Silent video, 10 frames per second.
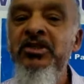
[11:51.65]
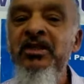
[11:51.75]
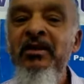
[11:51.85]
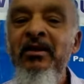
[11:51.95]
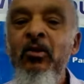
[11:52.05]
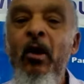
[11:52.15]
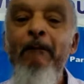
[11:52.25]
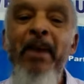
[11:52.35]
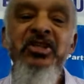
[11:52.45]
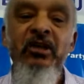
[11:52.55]

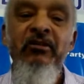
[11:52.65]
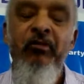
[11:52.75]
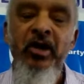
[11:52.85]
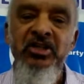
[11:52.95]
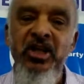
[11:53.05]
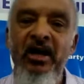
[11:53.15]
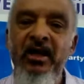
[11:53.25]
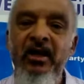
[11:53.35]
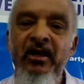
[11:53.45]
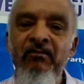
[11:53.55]
compassion for each
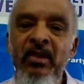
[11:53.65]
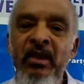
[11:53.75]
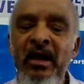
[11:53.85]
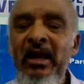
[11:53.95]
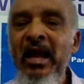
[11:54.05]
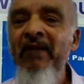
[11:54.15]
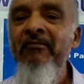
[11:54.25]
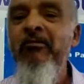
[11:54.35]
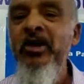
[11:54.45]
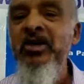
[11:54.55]
other, love for
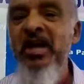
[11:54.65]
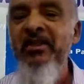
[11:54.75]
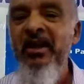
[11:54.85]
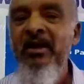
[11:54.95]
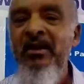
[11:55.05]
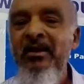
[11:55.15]
each other,